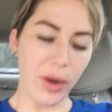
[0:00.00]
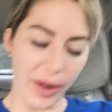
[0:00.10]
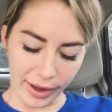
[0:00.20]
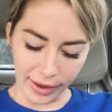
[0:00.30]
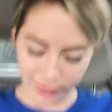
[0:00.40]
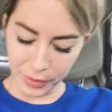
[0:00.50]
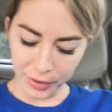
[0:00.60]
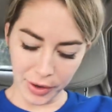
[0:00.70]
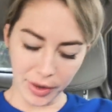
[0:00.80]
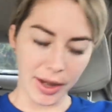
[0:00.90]
Okay,
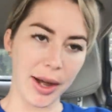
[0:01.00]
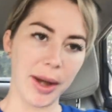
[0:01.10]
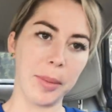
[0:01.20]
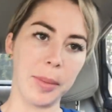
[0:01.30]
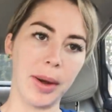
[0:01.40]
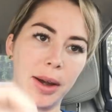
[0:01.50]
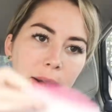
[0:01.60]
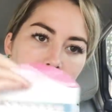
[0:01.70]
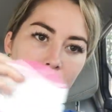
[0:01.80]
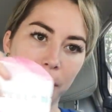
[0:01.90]
so here I am,
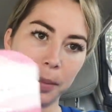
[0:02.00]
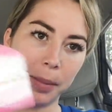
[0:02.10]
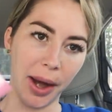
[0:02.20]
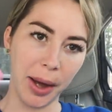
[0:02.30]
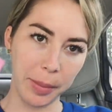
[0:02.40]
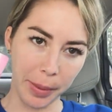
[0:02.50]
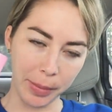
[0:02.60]
back on my